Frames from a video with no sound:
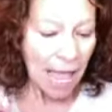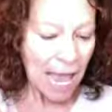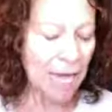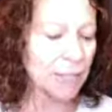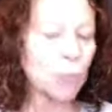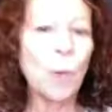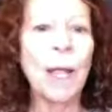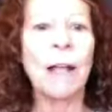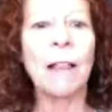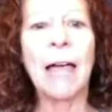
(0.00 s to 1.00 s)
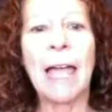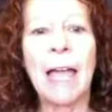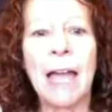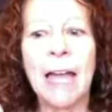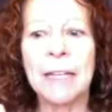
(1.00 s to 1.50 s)
as well
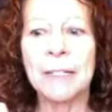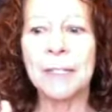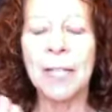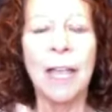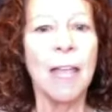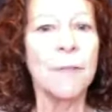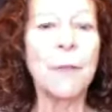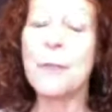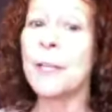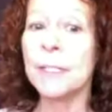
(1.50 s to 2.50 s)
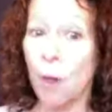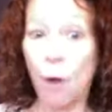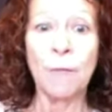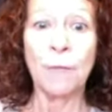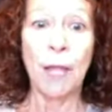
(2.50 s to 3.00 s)
as the things
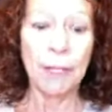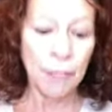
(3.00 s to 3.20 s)
offline.